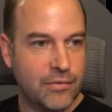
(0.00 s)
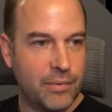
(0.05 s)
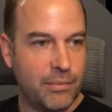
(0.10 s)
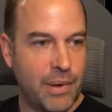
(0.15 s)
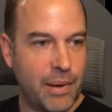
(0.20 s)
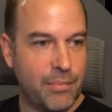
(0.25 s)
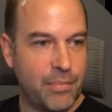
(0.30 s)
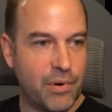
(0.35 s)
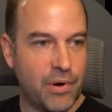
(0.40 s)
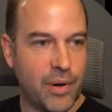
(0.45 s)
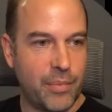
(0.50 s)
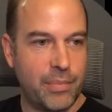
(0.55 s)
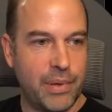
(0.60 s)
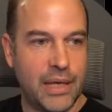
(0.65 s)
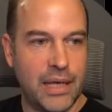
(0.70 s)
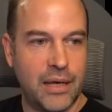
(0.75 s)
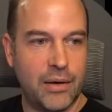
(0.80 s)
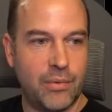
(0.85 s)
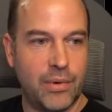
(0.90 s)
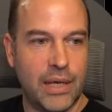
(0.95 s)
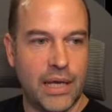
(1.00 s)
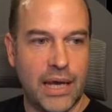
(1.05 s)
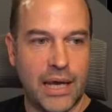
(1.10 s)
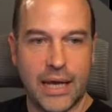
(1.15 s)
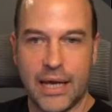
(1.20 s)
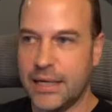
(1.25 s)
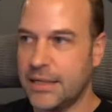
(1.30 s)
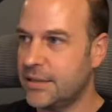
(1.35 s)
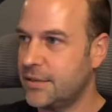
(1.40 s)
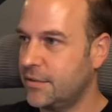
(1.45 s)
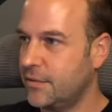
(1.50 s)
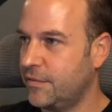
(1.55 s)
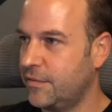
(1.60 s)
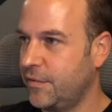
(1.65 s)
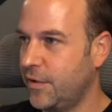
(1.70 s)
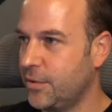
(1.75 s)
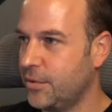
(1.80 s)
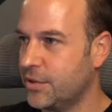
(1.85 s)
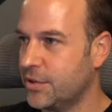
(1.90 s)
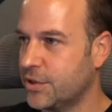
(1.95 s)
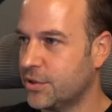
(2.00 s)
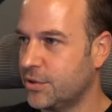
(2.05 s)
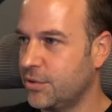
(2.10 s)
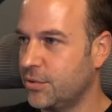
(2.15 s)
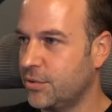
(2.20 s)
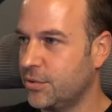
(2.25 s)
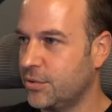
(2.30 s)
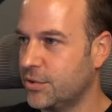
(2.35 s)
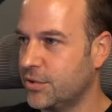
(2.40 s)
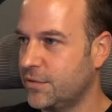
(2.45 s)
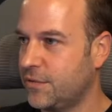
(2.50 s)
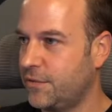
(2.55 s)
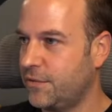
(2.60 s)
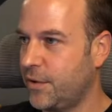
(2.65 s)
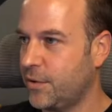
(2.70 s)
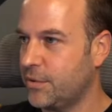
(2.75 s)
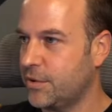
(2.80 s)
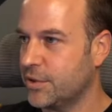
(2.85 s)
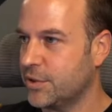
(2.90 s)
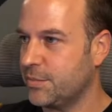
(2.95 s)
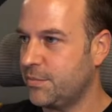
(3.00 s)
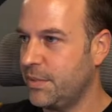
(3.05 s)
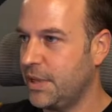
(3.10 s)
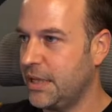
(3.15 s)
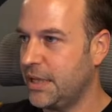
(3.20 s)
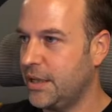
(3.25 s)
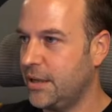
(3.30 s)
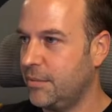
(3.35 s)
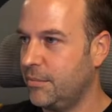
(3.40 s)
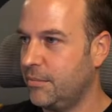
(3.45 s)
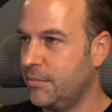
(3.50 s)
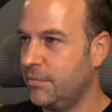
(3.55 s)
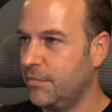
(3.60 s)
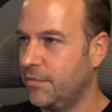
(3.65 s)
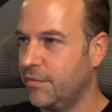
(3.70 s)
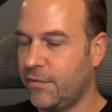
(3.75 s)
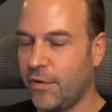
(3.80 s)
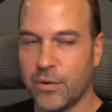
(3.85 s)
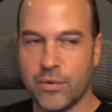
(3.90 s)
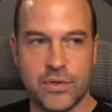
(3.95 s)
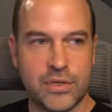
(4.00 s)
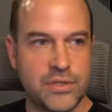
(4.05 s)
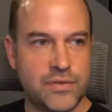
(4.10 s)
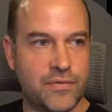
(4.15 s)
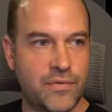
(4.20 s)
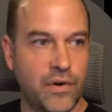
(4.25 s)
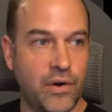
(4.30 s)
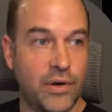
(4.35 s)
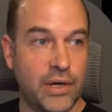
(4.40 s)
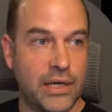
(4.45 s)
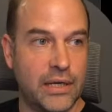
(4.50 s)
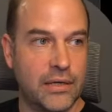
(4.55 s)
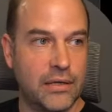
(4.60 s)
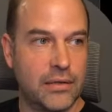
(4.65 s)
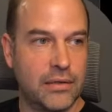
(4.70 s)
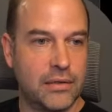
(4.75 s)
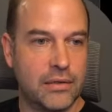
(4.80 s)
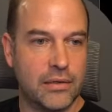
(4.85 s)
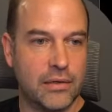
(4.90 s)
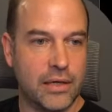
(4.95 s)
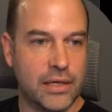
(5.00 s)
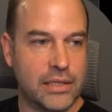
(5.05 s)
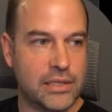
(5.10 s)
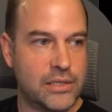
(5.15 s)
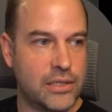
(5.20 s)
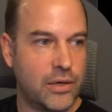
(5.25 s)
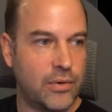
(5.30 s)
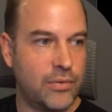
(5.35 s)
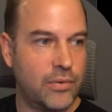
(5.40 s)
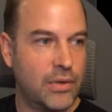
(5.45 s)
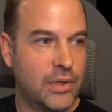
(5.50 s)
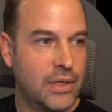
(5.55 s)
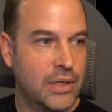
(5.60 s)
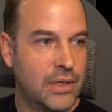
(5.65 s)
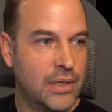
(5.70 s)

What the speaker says: remember up here we had focus coarse, focus medium, focus fine, like so.